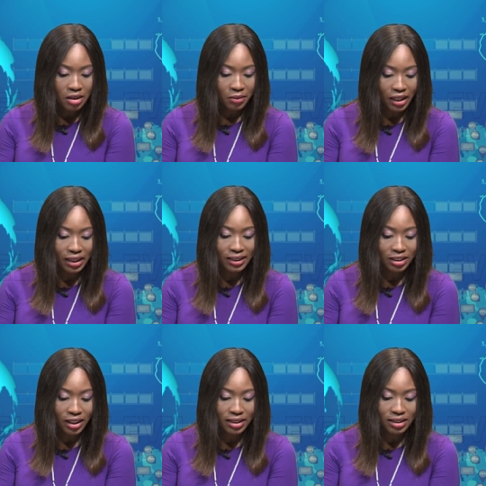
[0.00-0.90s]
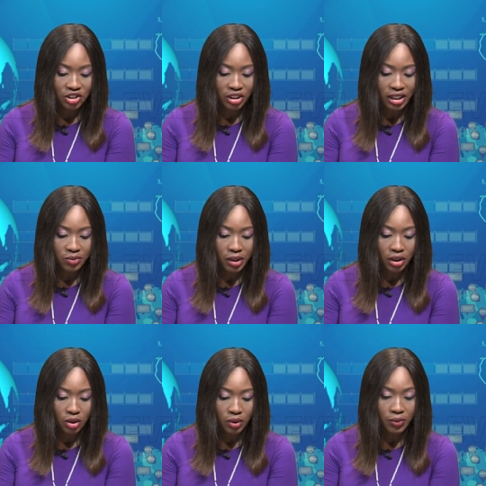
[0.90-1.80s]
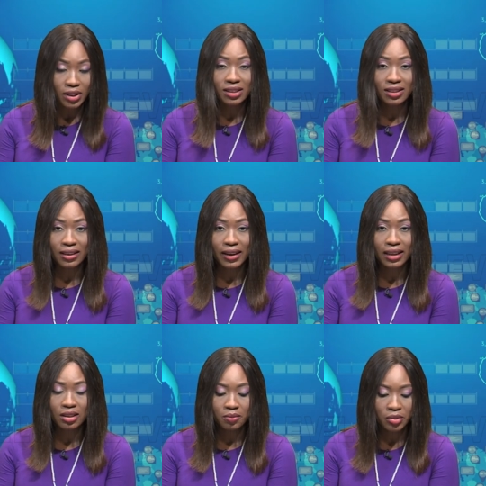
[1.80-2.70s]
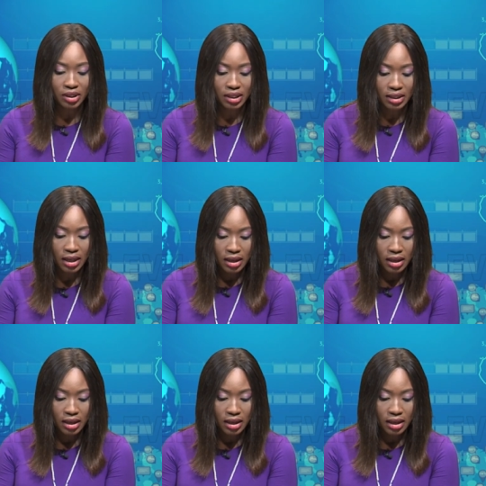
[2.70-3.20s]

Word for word: Mainland Chinese shares were lower, with the Shanghai Composite